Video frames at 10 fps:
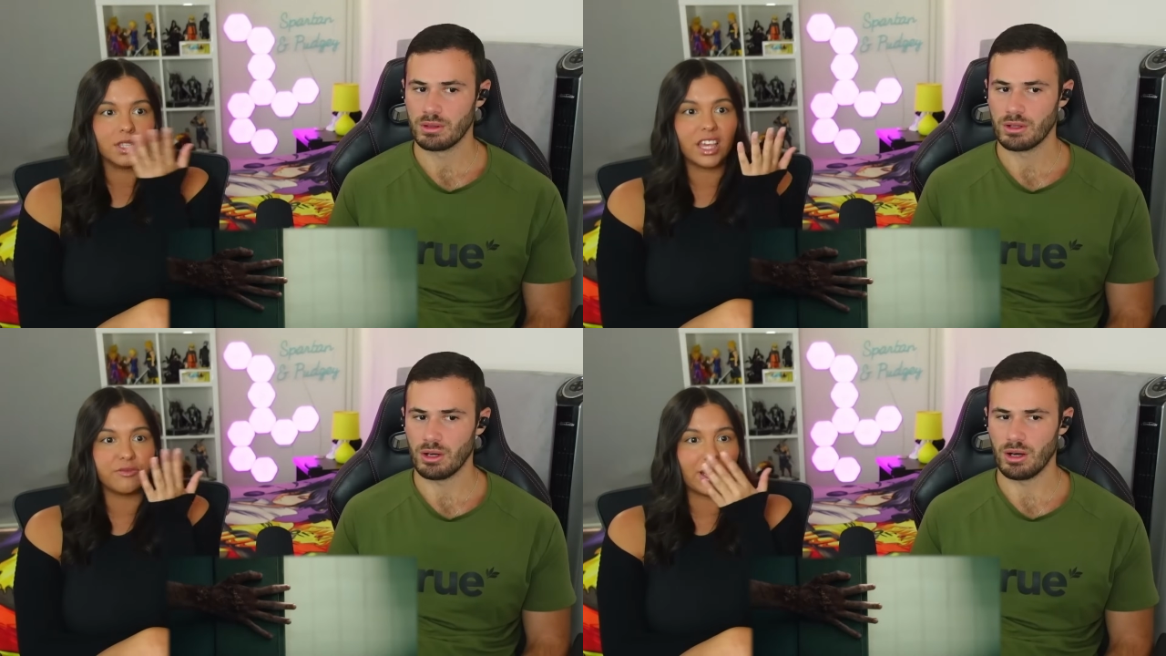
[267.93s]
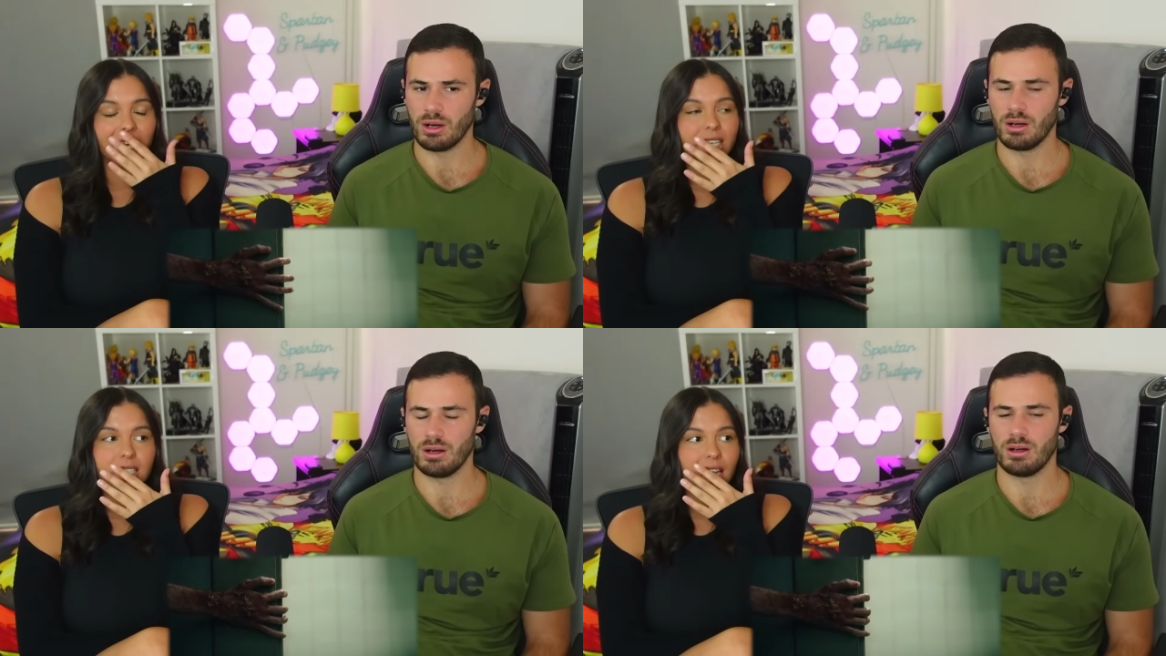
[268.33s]
Speaker 1: They've
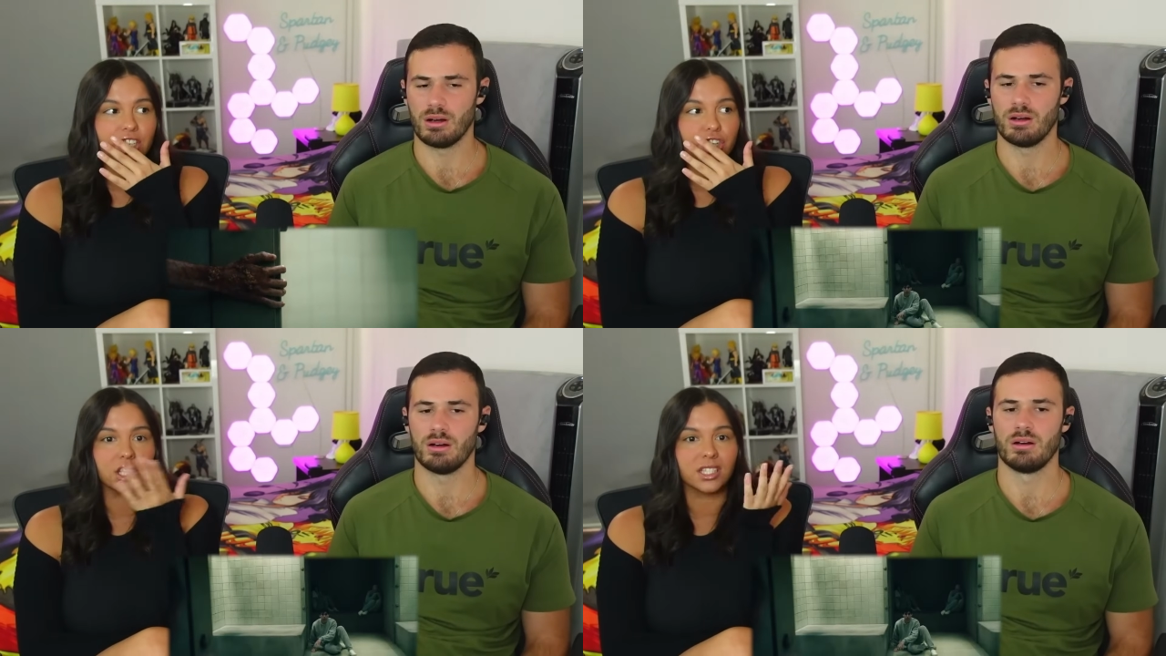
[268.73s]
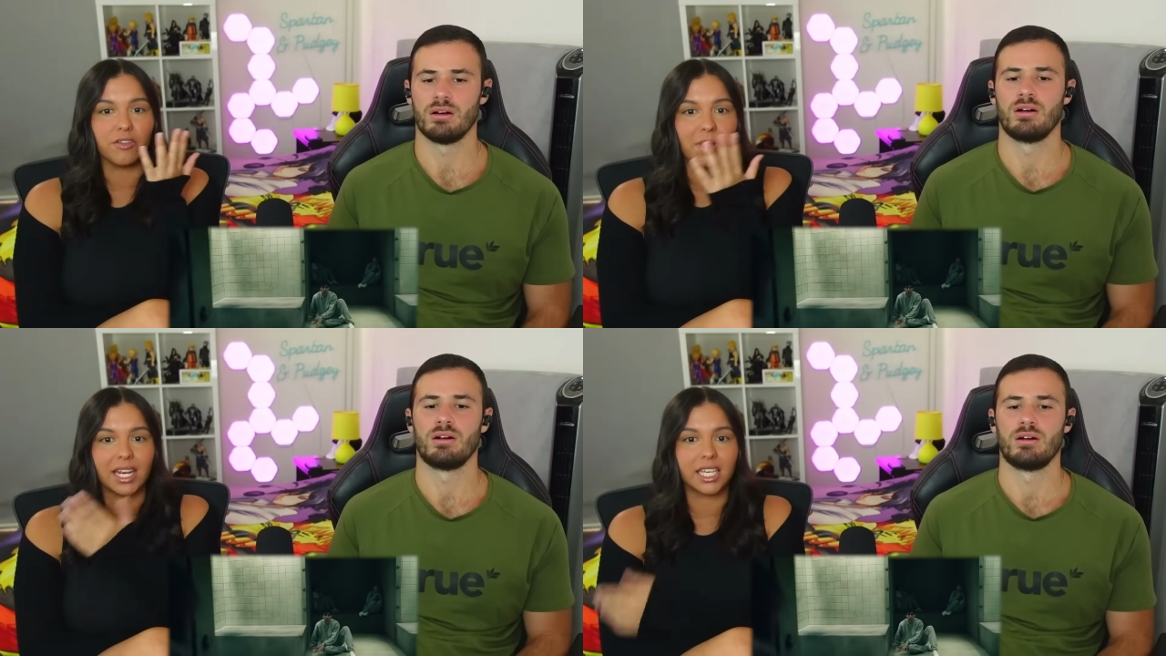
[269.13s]
made it contagious.
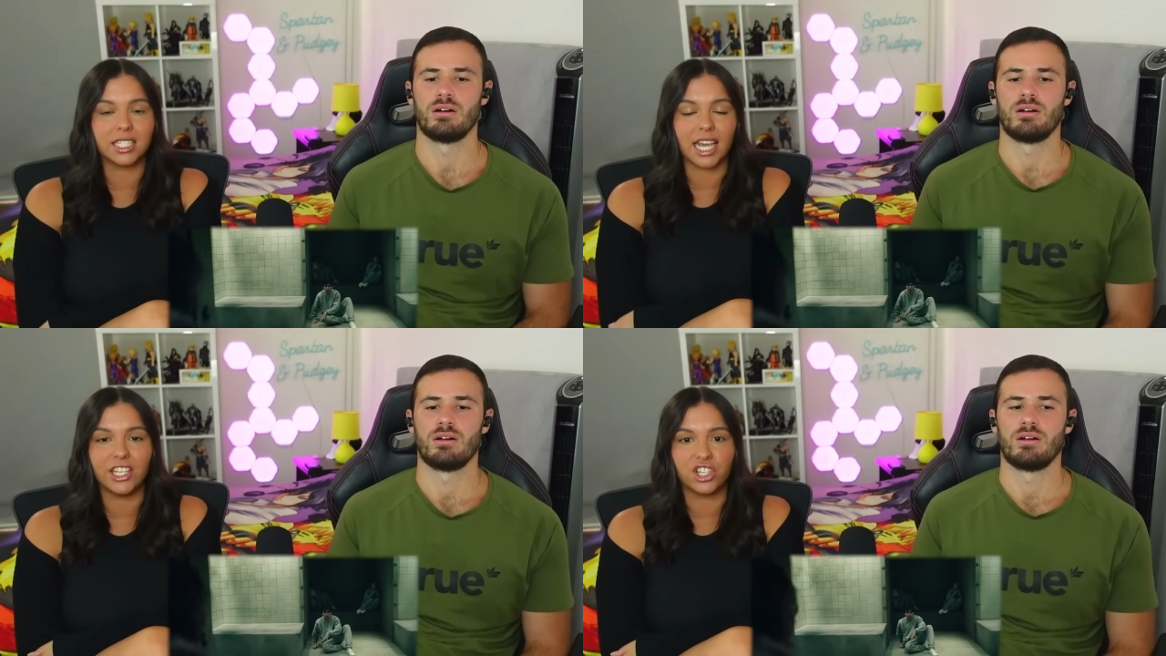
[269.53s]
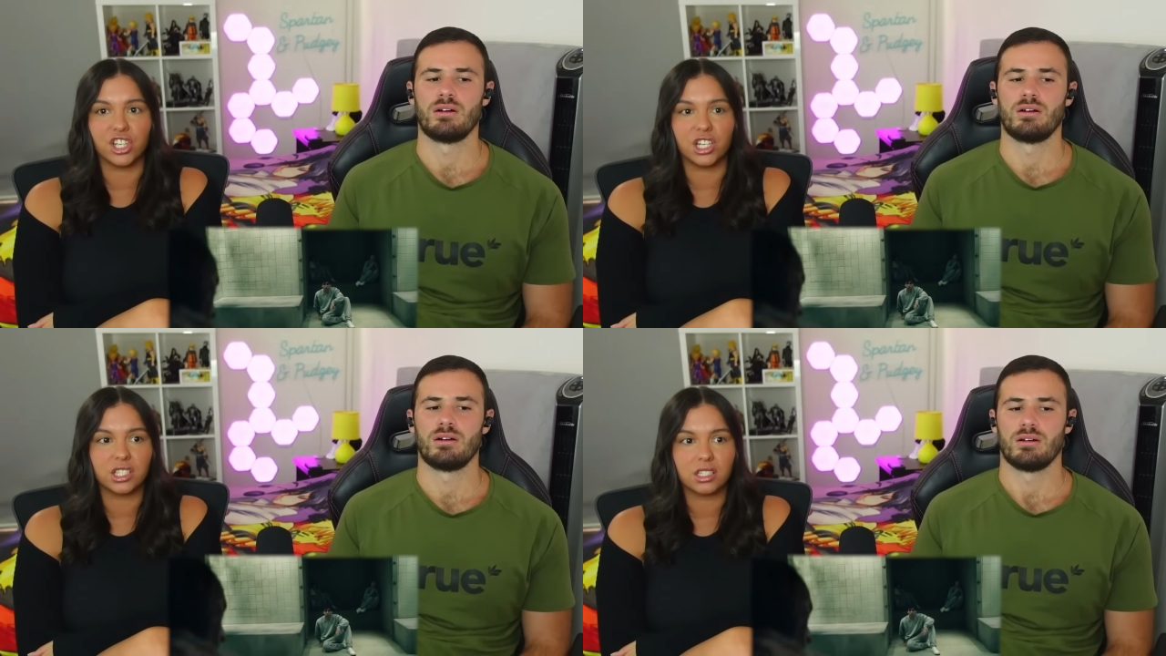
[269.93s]
They've made it
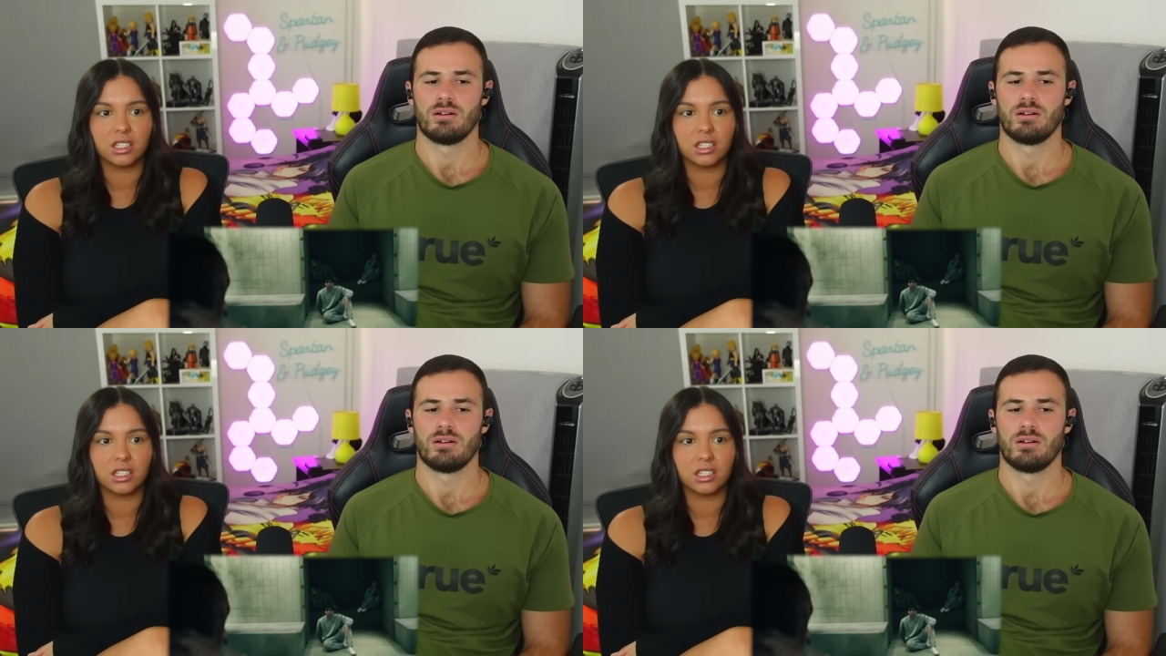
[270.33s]
contagious.